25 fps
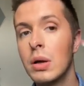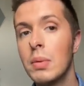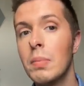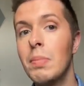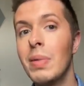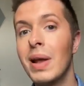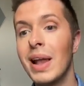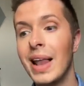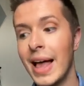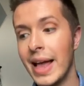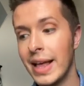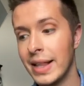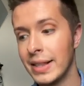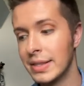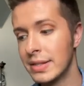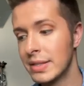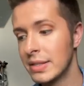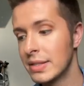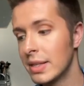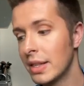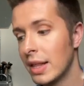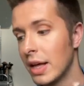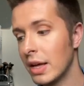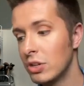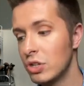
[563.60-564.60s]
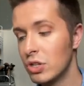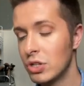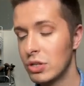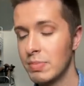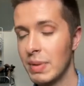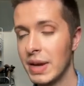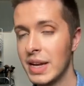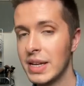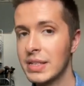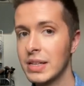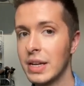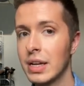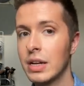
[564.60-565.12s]
blend. So that just
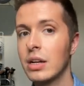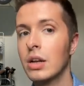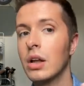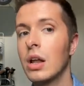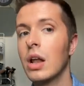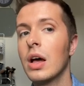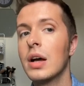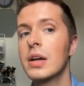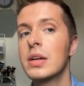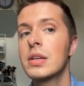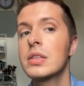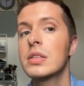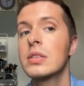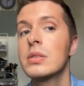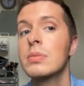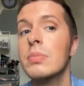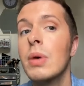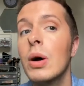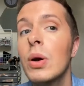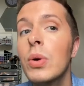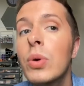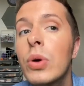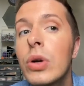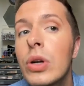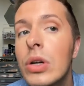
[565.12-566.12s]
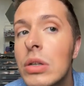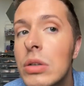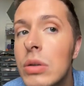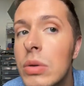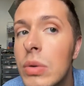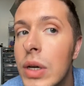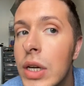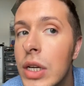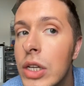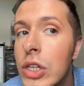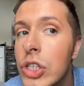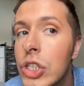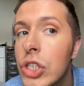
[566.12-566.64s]
makes it look like smoke,
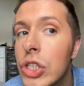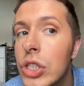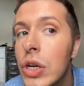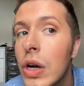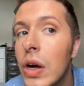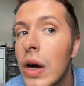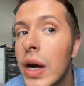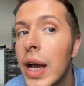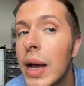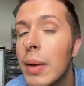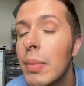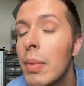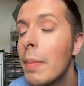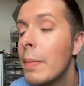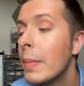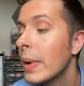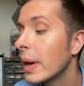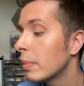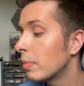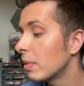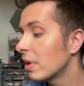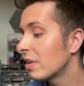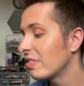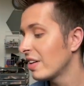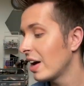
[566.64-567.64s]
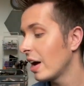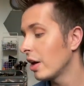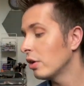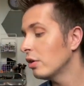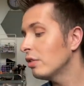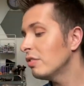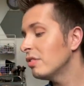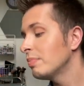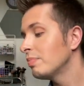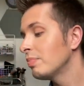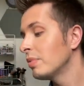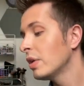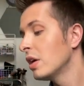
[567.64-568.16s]
which I am a big, big fan
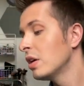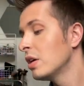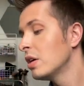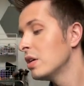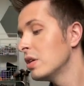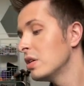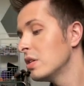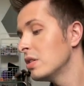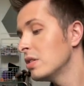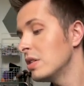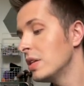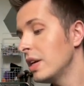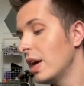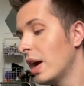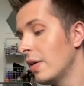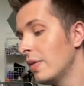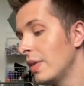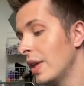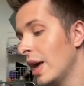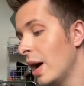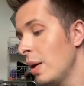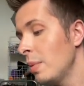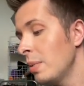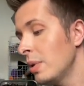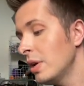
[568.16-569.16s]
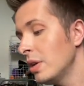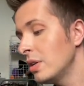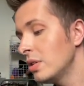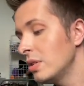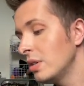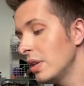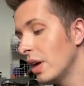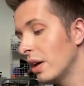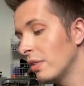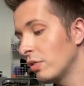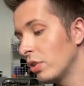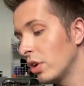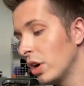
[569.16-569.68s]
of. So yeah, now I'm going to do
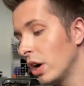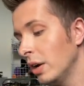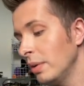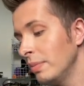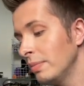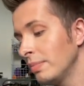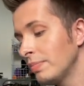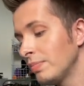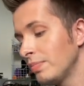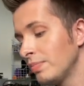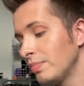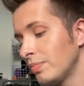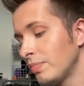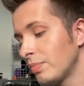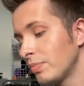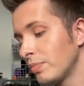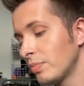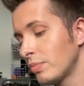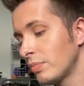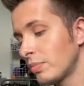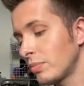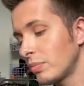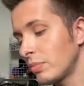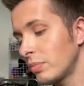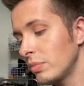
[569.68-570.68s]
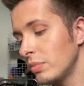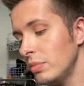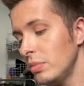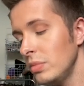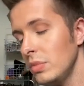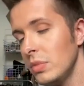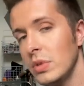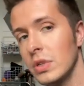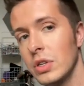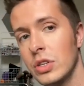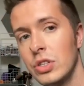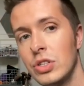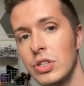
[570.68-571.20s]
the other eye.
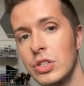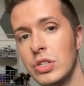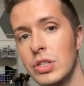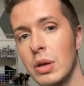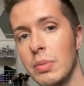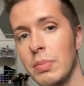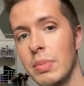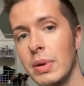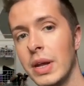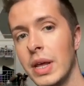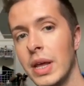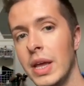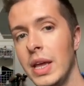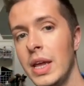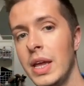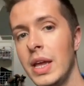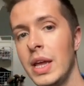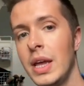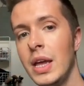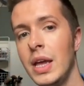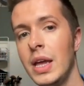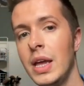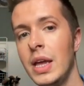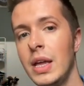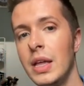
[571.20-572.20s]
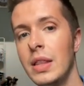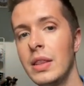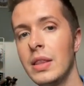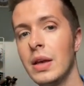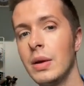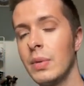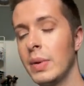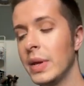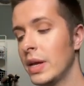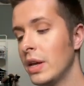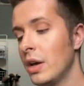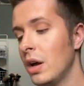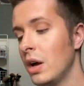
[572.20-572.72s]
Just dipping it in. There
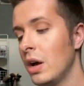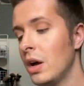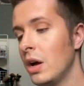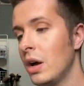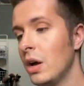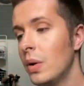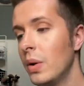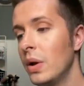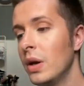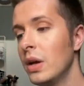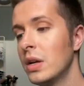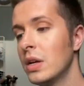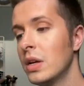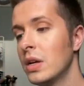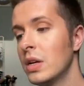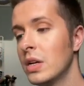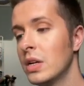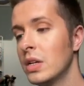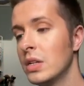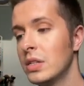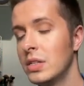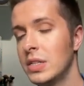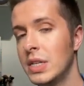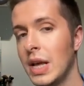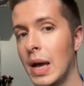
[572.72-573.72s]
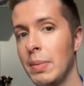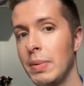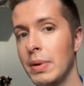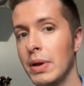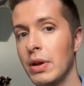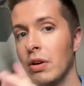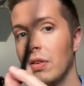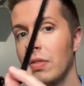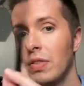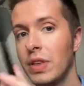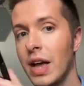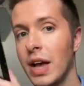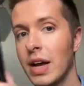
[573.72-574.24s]
we go. Tapping
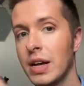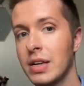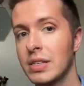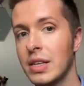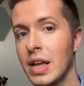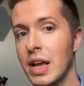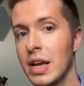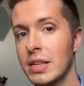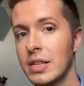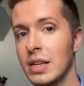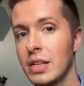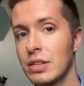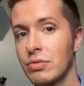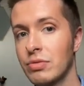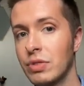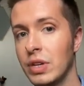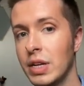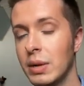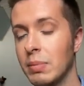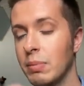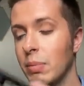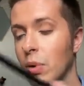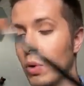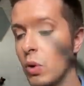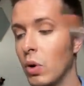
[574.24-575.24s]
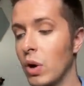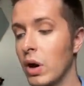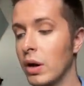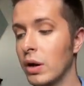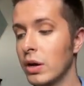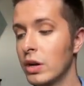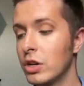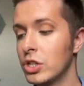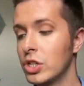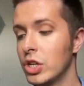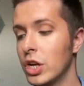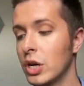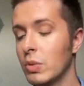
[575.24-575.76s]
off the excess. That's really important
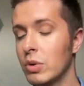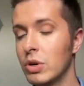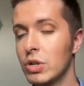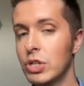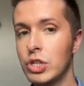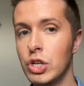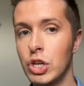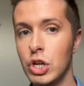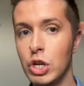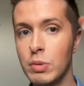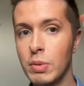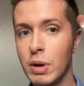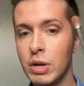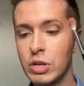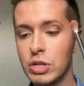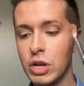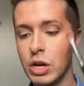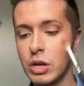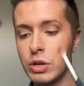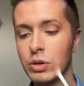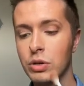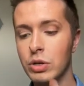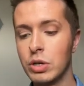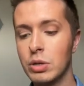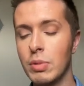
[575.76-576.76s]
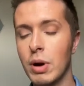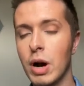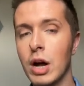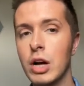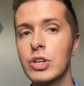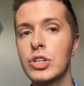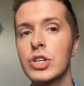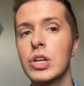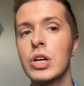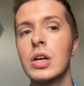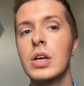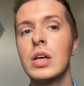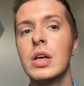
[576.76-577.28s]
because you don't want too much load on your
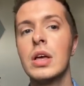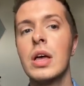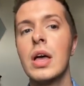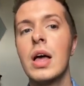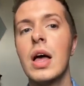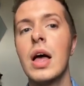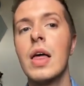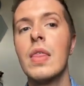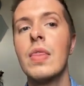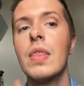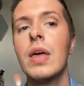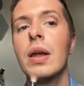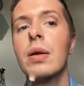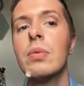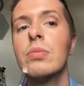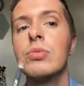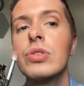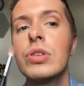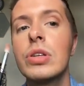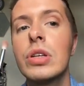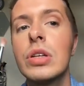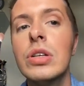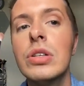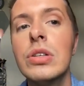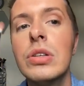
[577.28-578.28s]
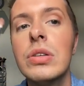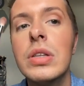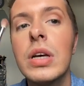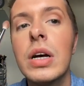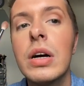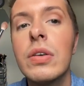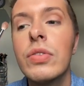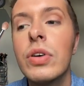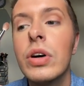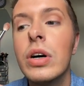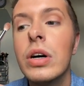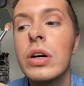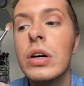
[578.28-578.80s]
brush. And then I'm just going to do the
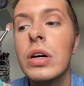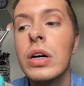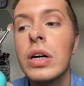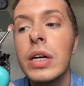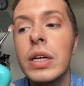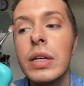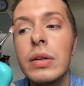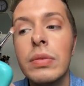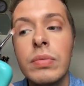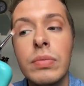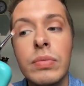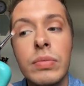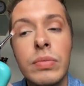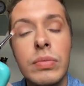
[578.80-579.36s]
other eye.